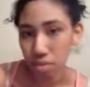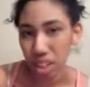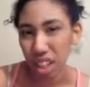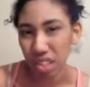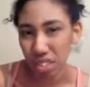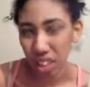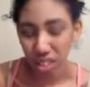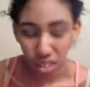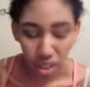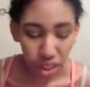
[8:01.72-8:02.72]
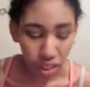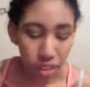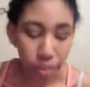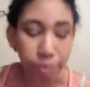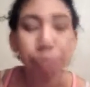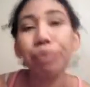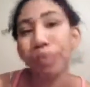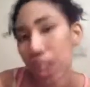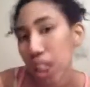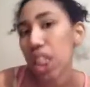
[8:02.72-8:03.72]
kind of thing going on. So
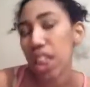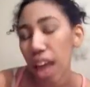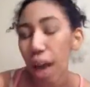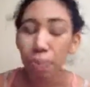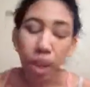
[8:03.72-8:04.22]
yeah,